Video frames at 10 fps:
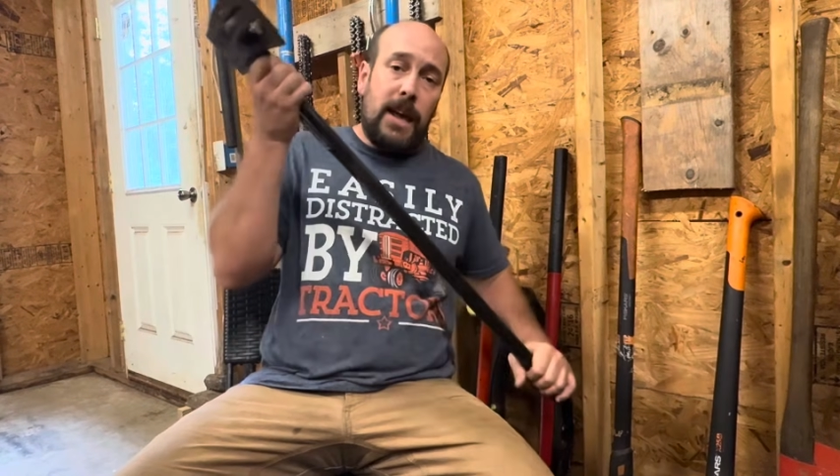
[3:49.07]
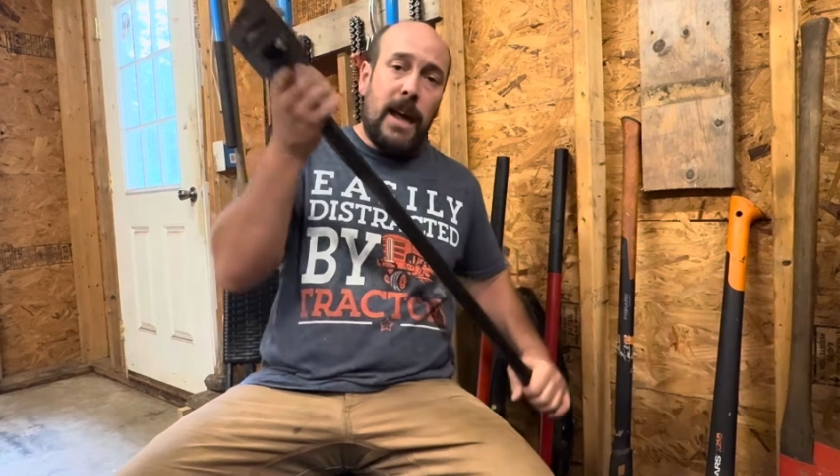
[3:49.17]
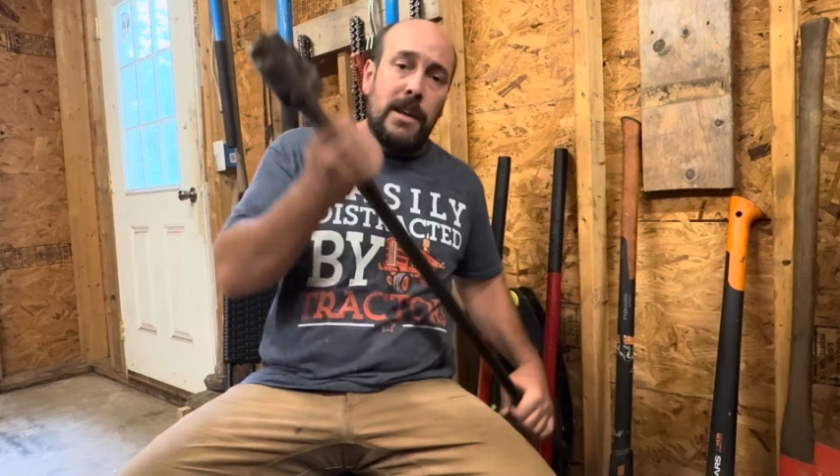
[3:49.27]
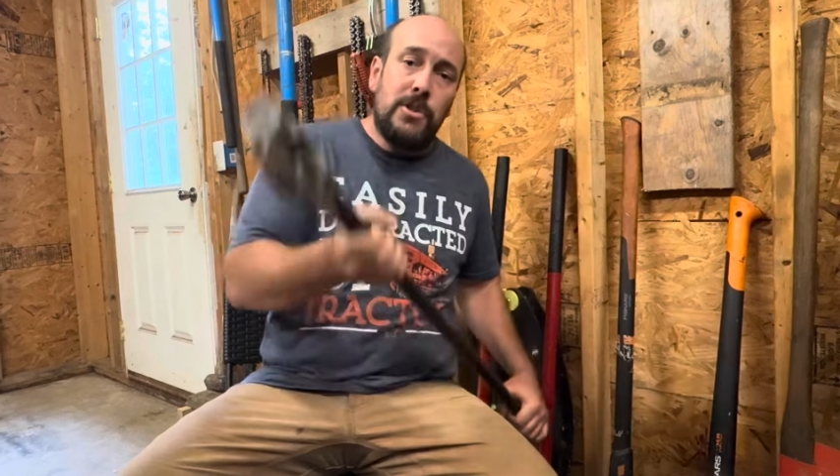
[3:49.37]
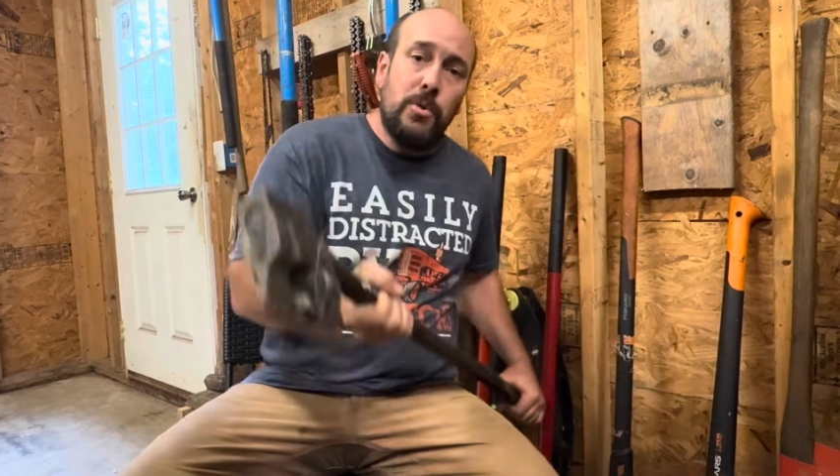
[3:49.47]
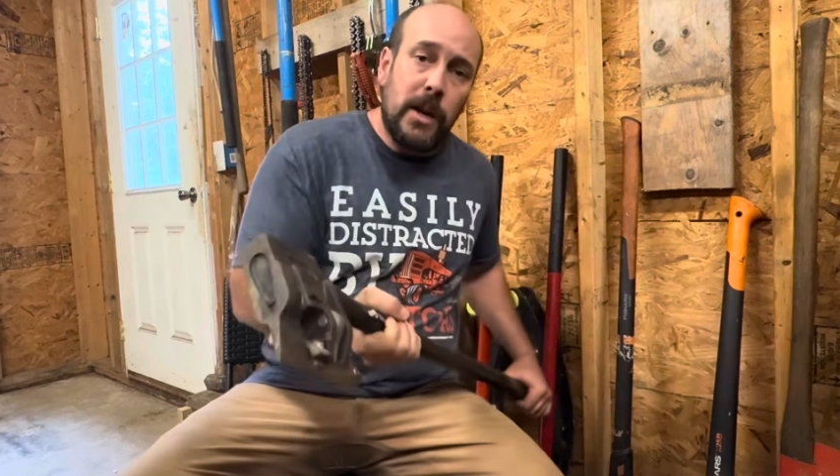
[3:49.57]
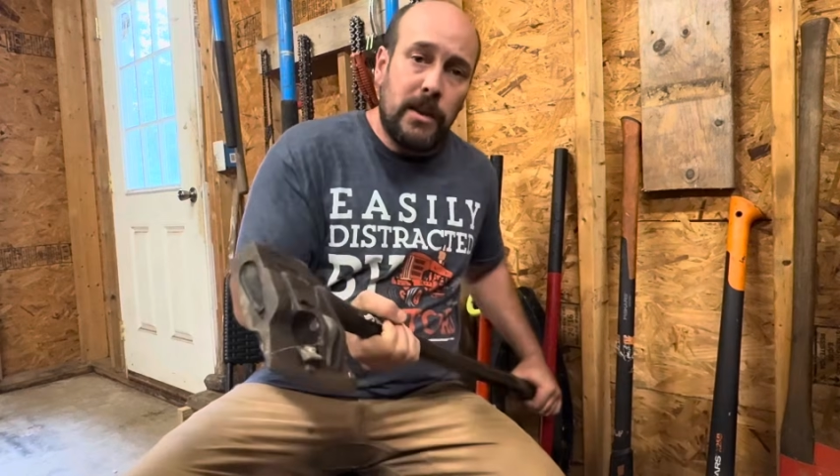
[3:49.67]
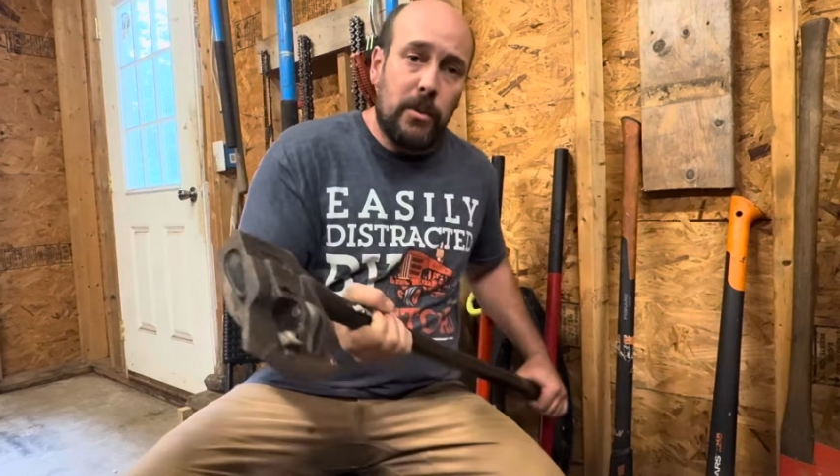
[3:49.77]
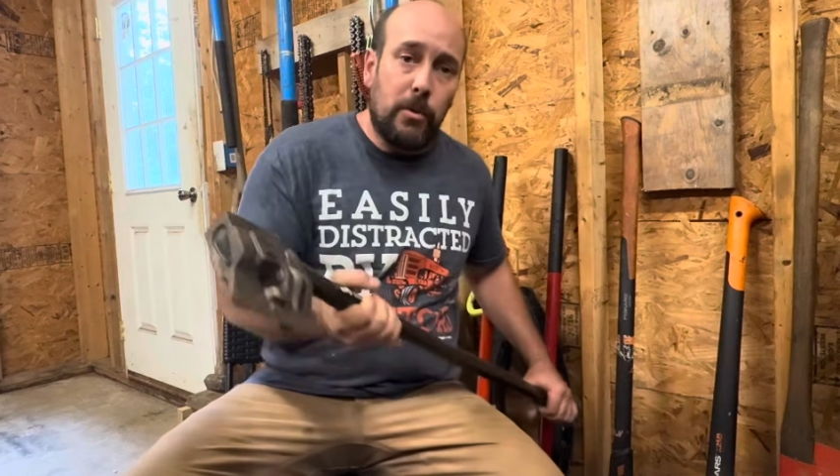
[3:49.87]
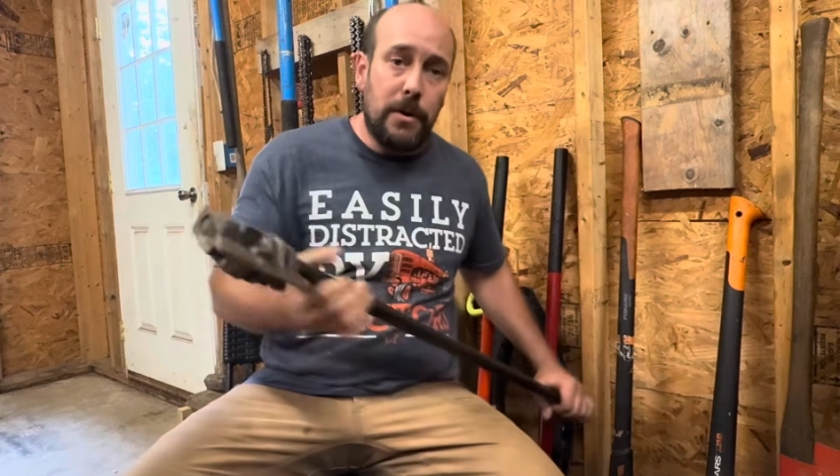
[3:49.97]
as you hit
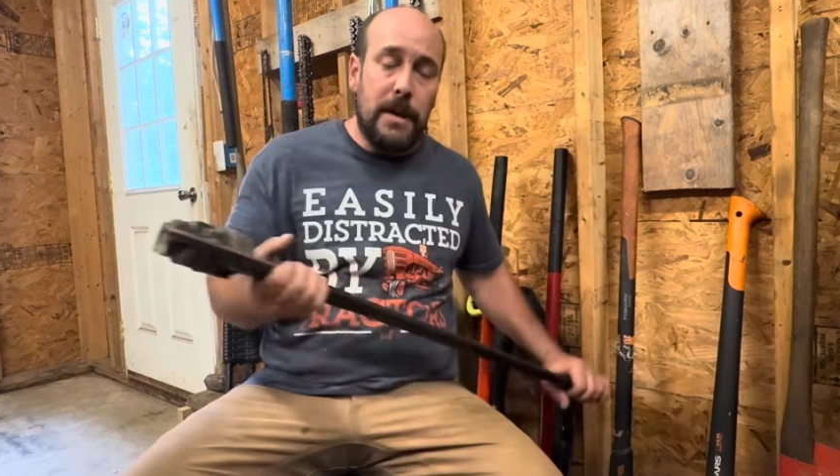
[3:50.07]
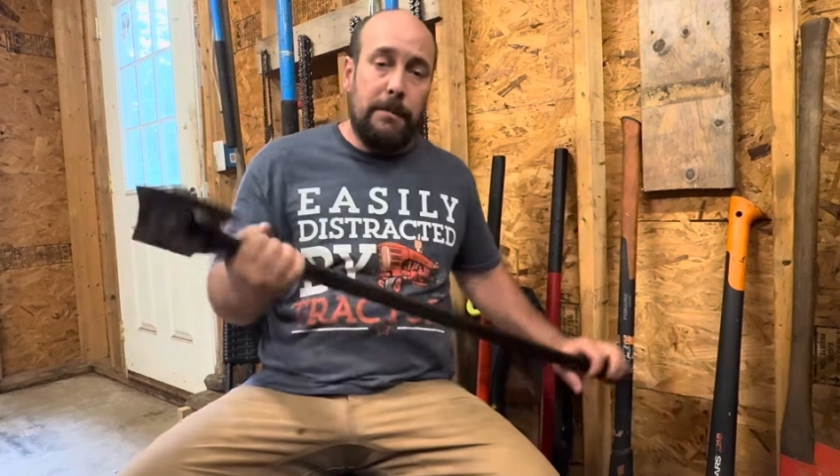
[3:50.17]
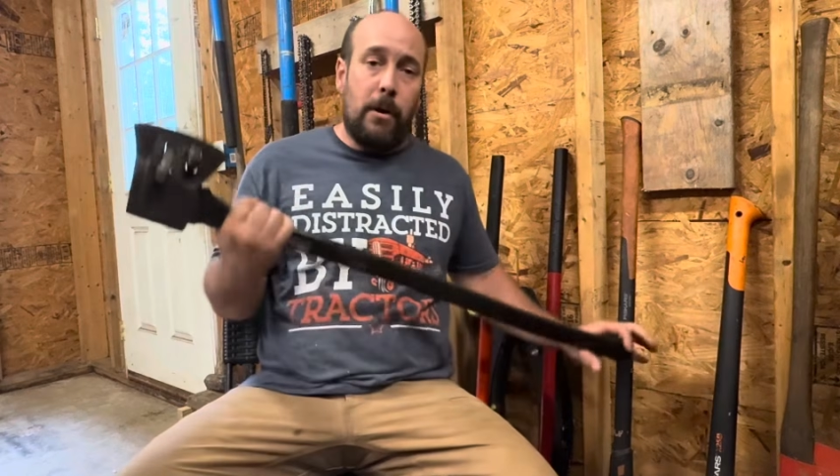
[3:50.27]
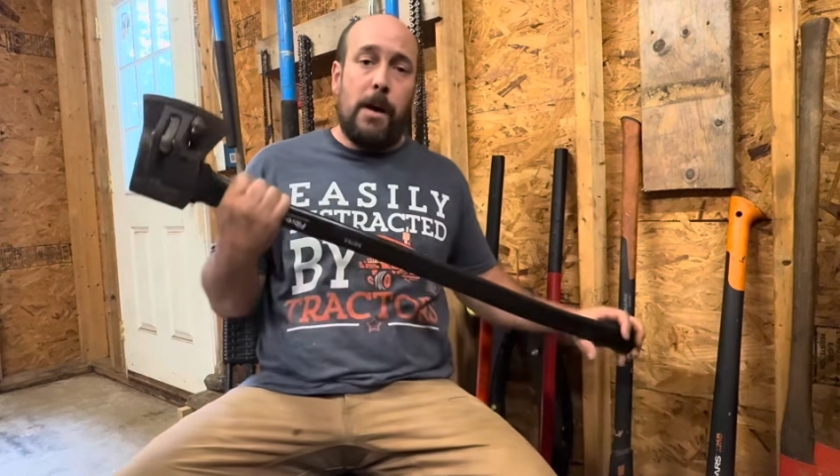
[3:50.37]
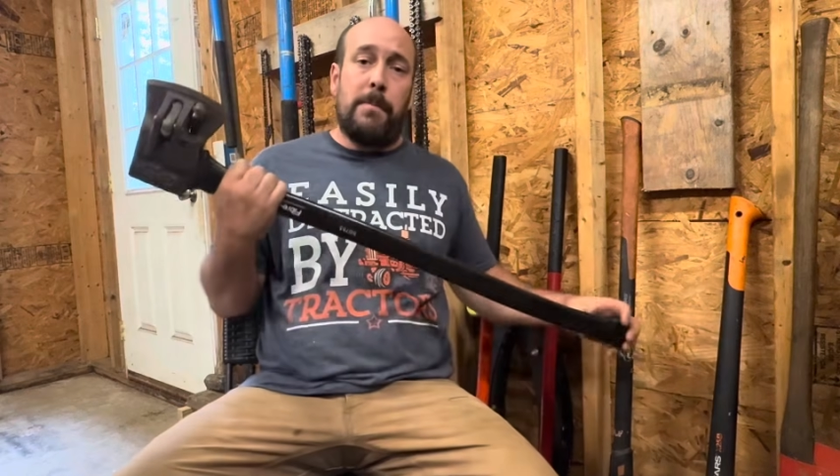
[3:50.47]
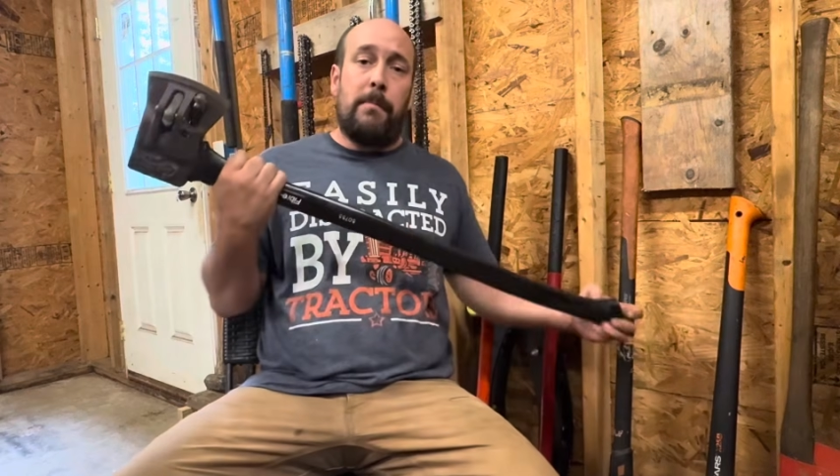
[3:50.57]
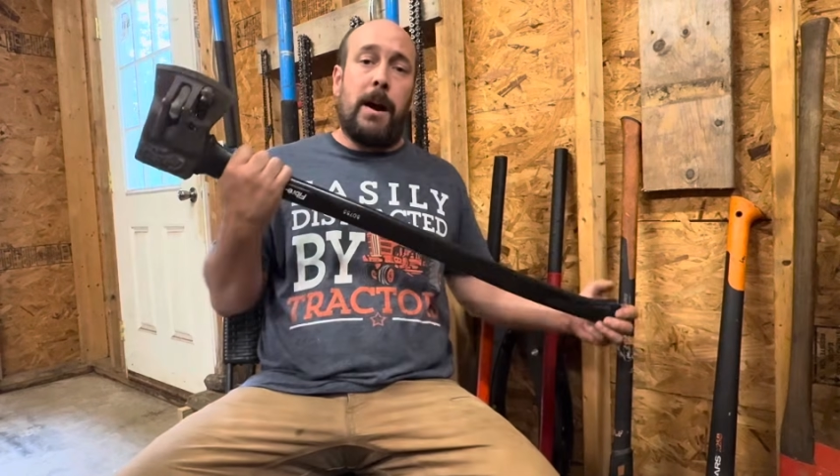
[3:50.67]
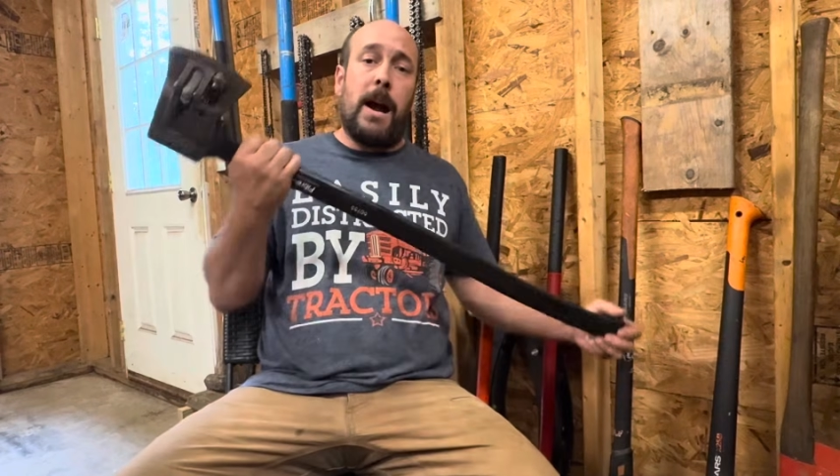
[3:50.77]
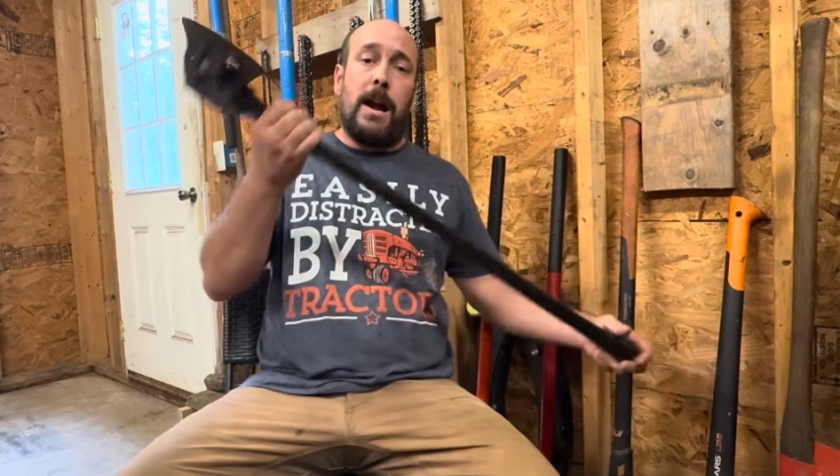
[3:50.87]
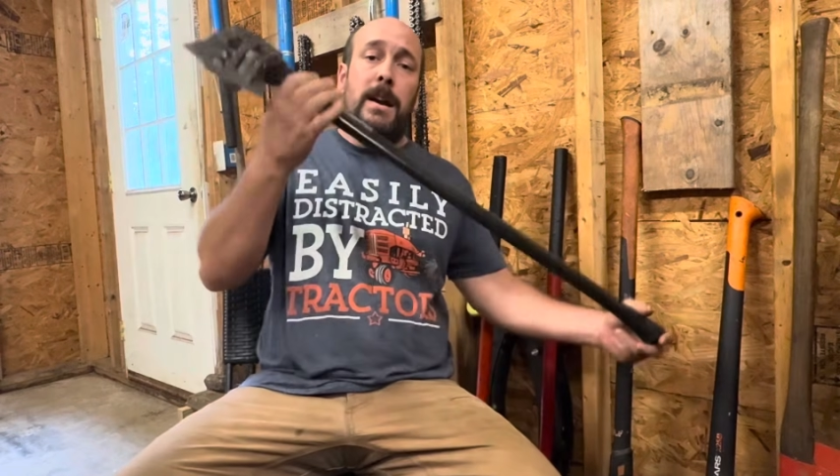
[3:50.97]
the wood, they pop
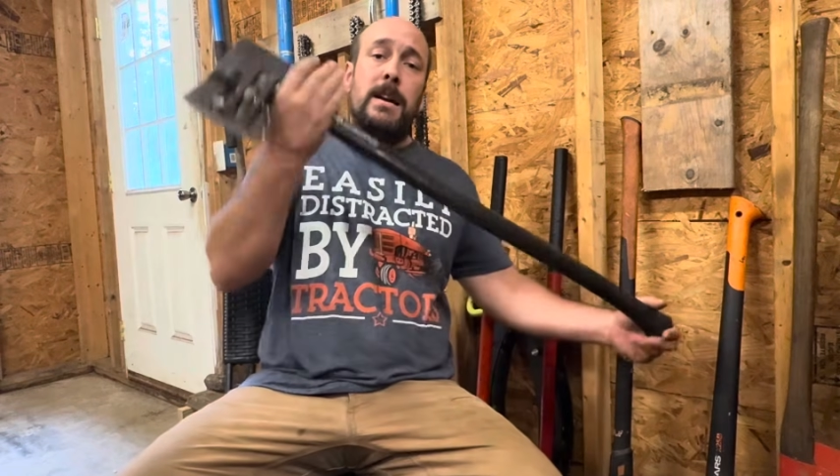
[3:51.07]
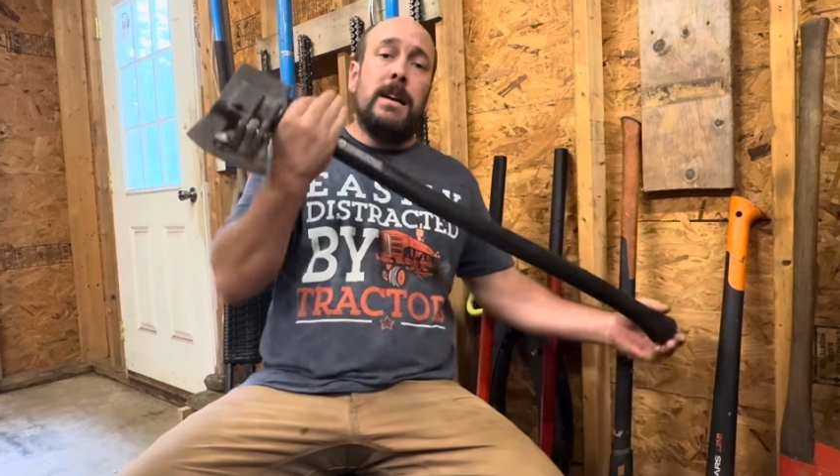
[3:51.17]
apart.